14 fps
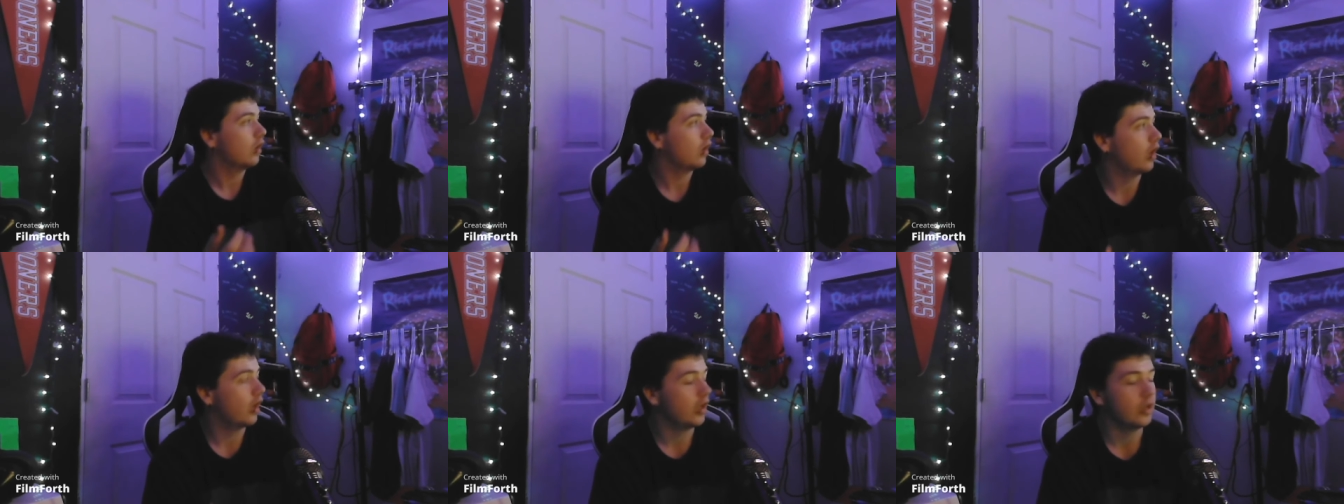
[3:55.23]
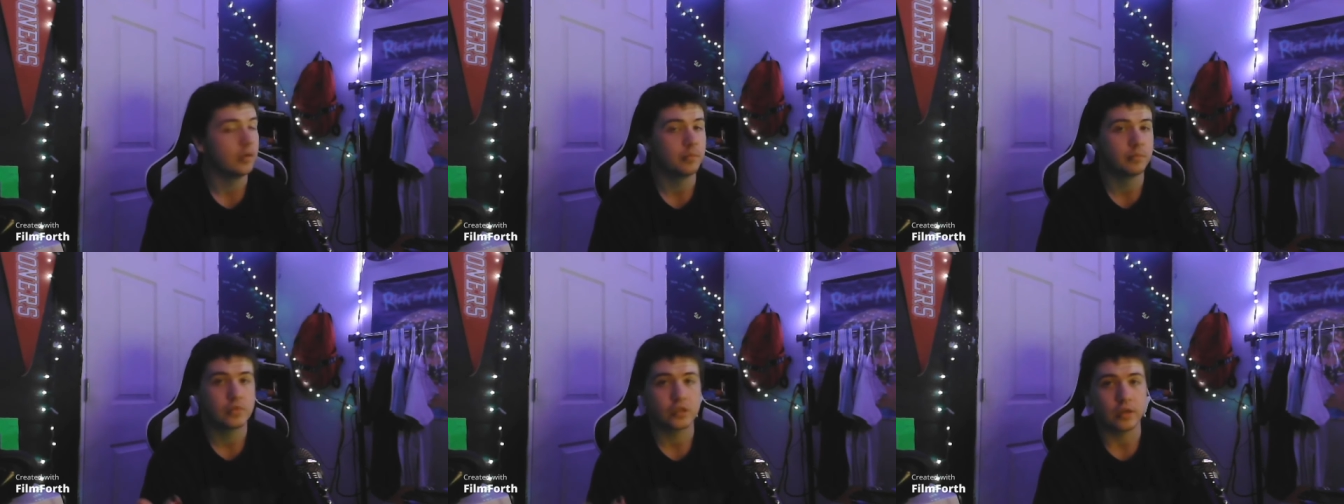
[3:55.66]

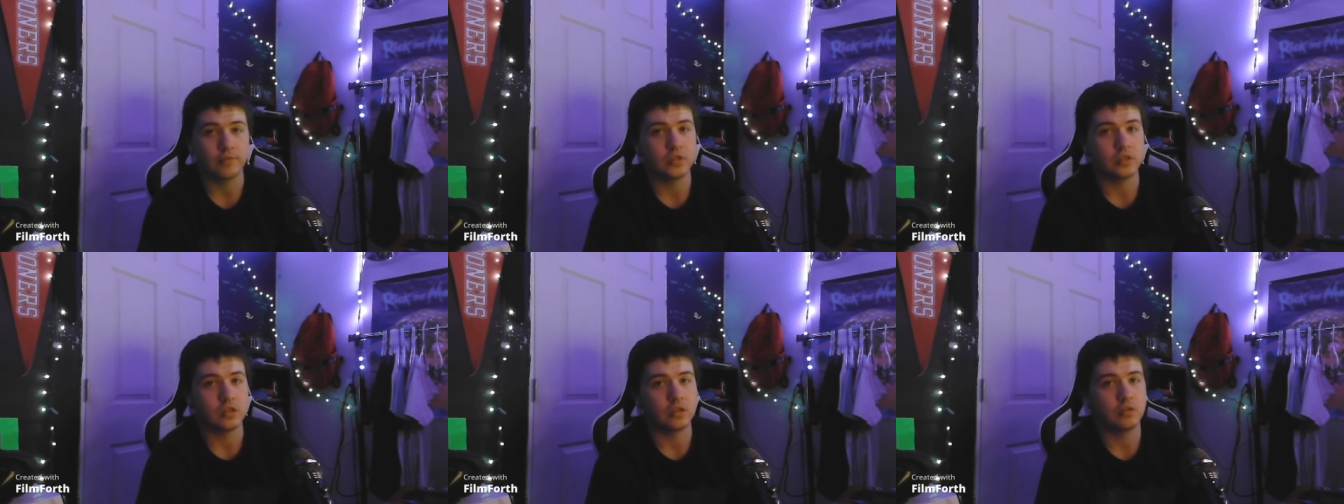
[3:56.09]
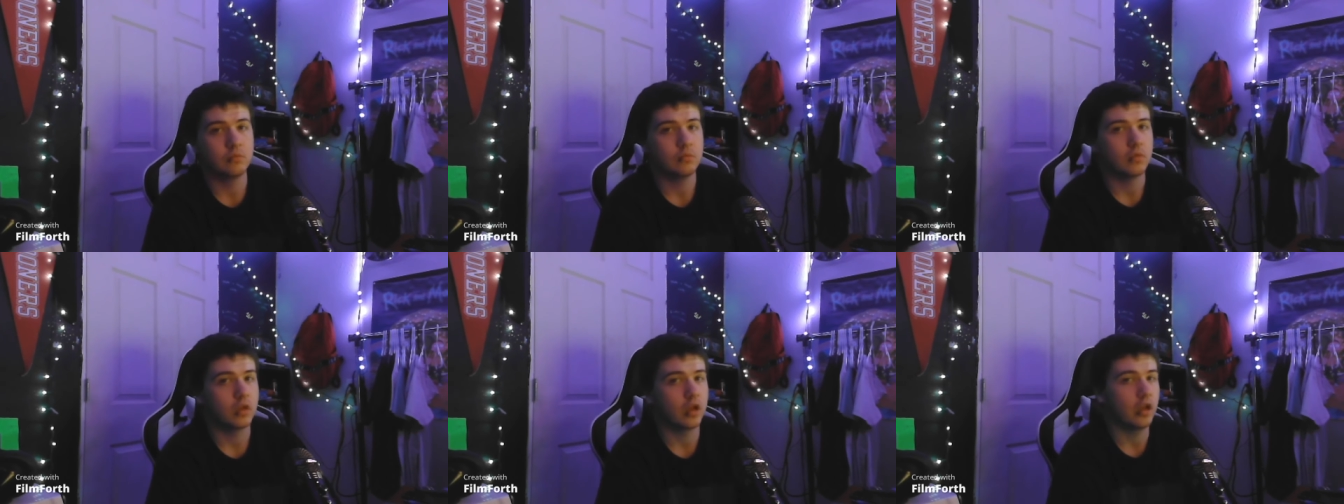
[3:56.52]
am
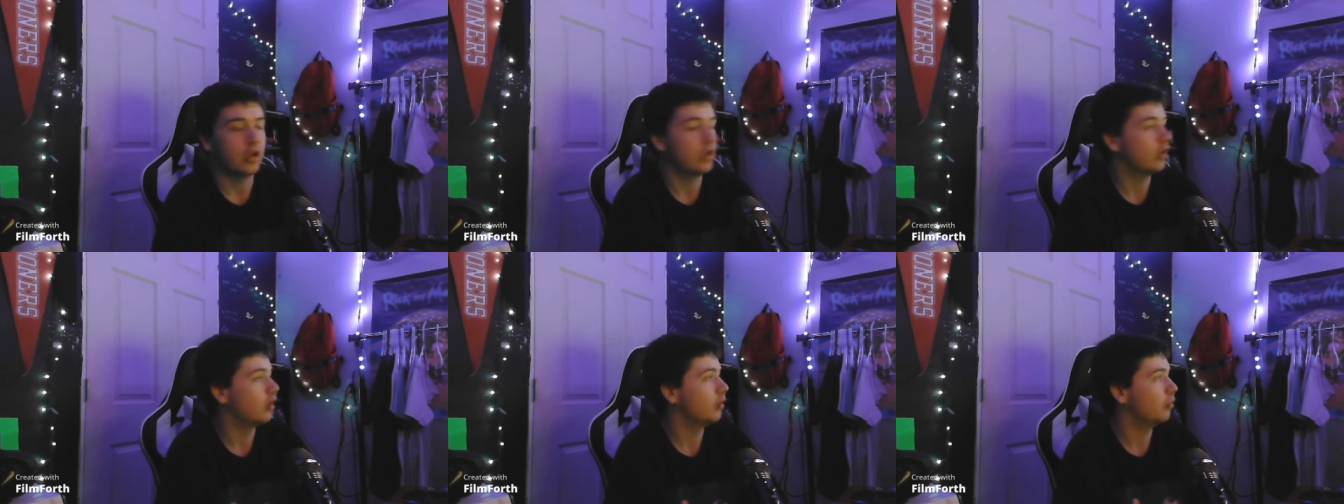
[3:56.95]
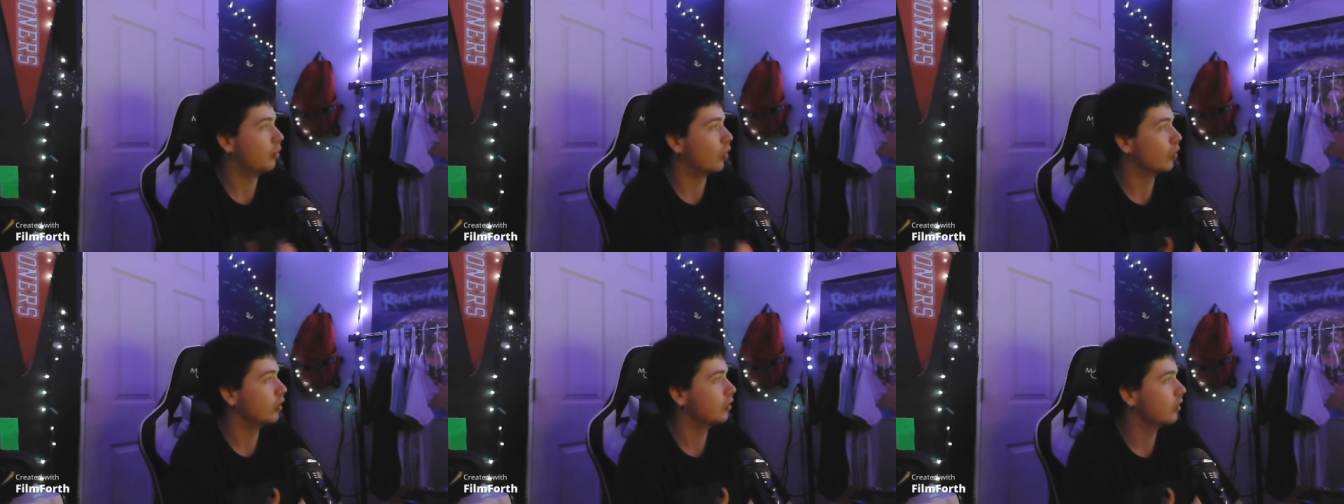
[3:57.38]
17. I am
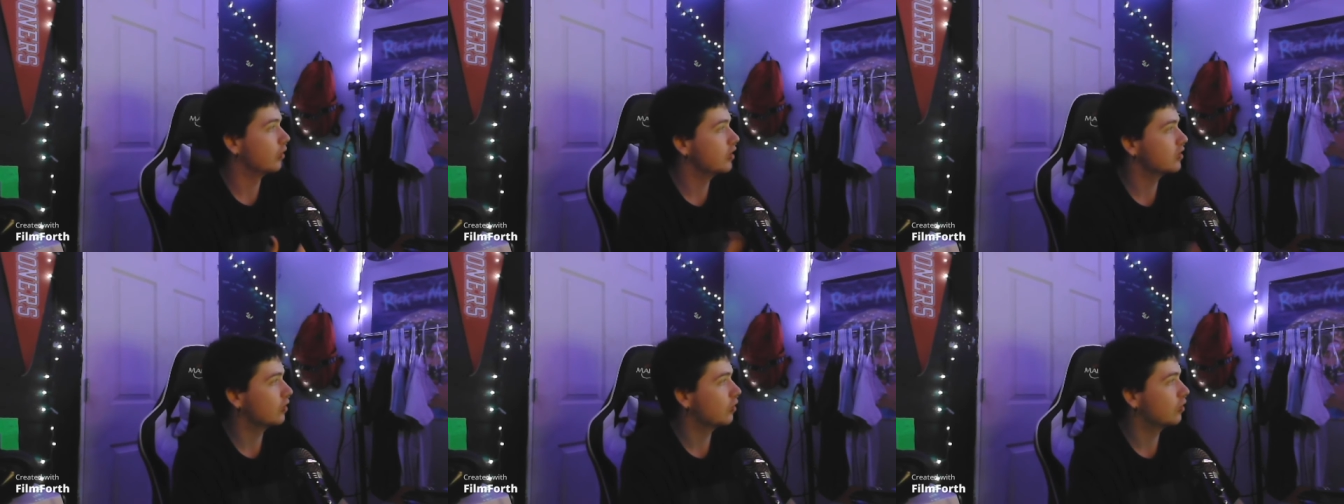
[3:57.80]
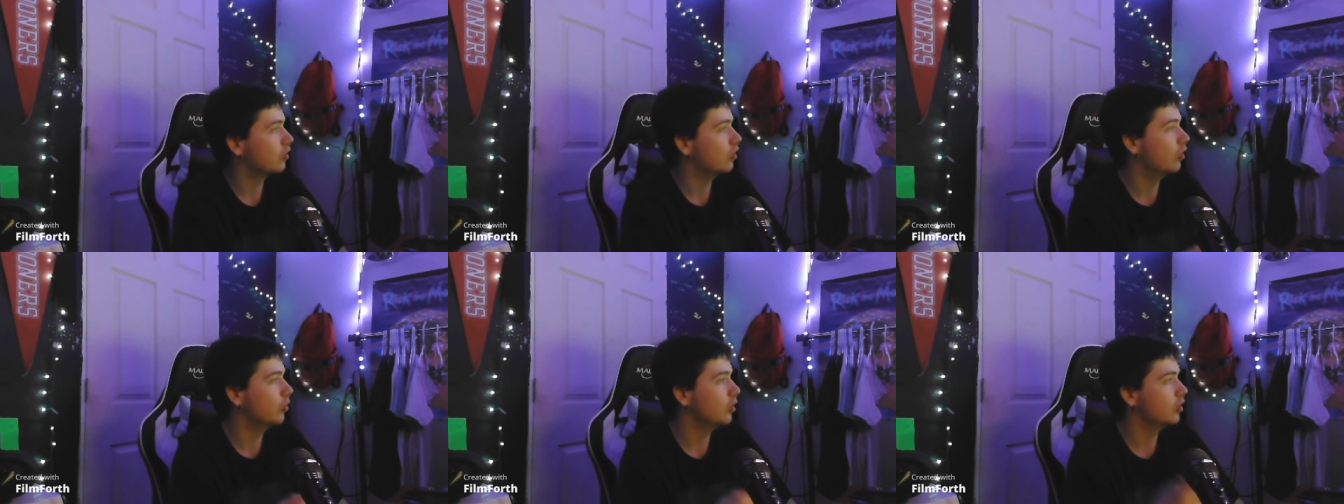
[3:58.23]
born and raised in
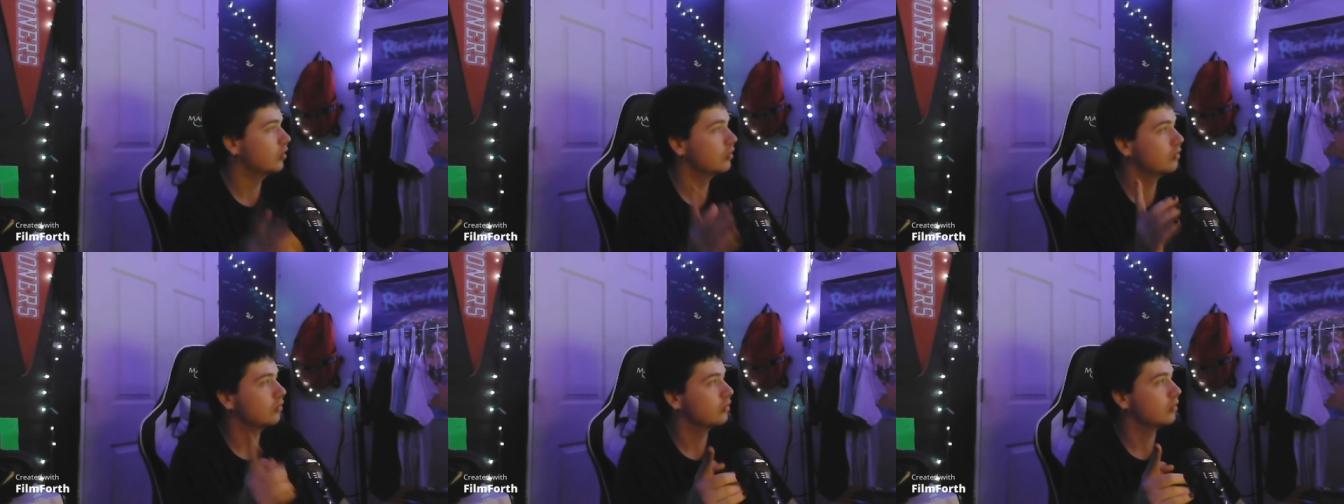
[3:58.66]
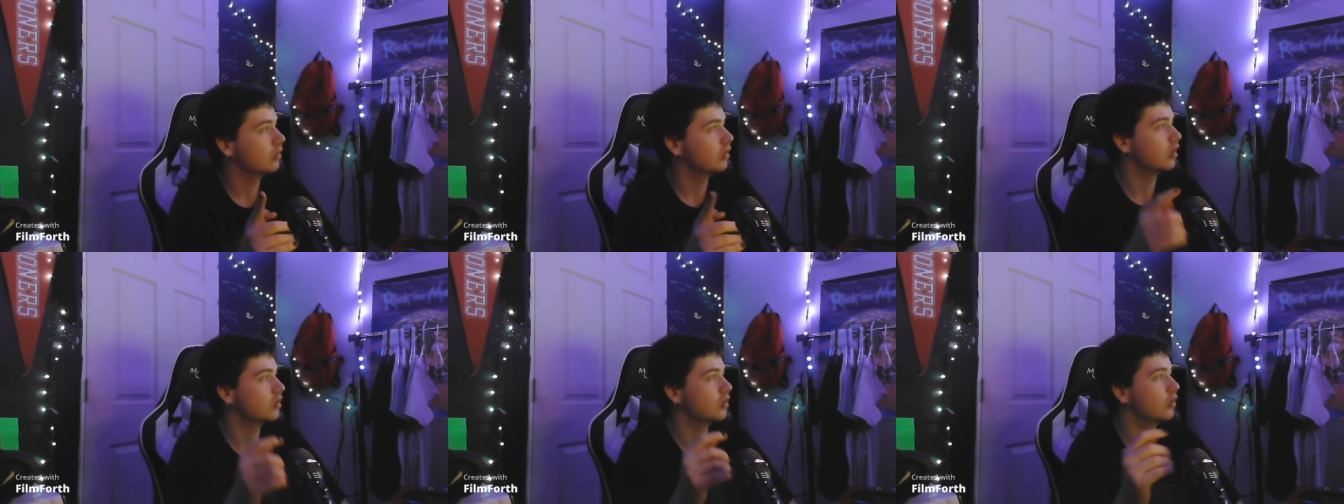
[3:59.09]
Oklahoma.
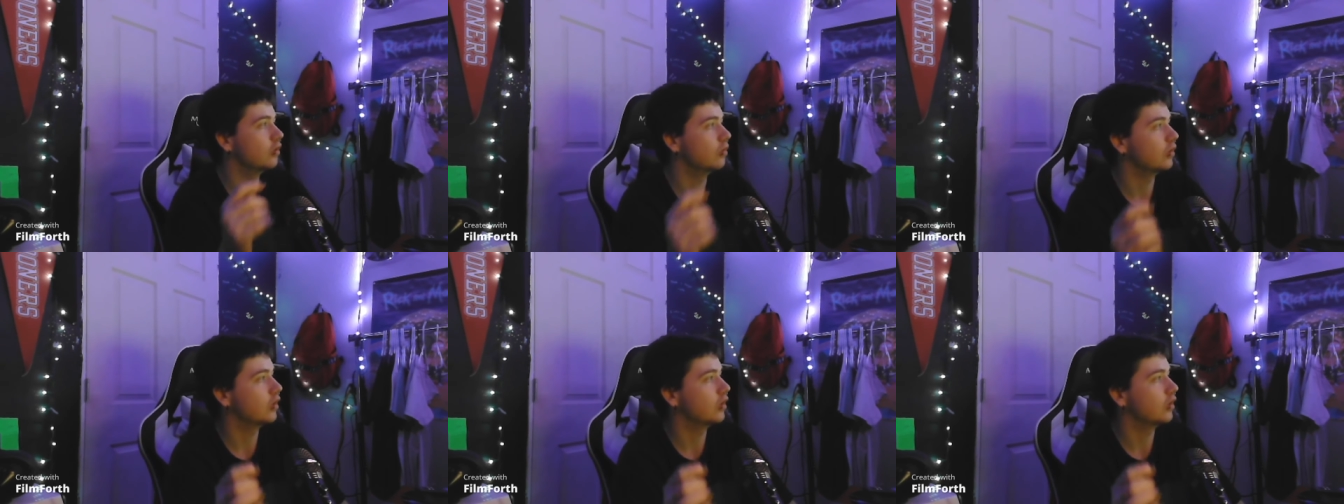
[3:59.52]
That's all you'll